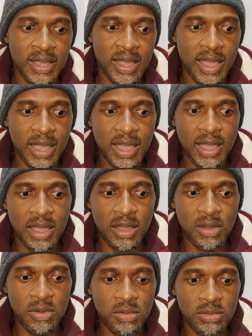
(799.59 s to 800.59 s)

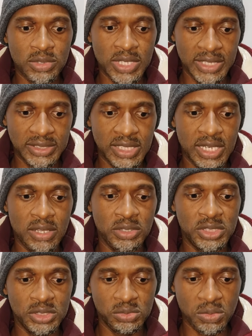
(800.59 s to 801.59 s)
uh, yesterday,
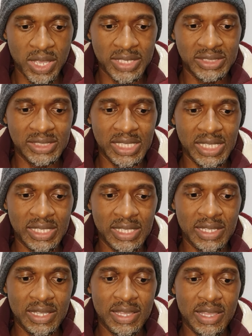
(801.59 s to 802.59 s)
which is
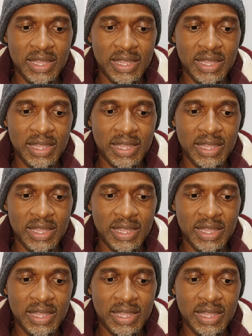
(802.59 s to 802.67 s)
Wednesday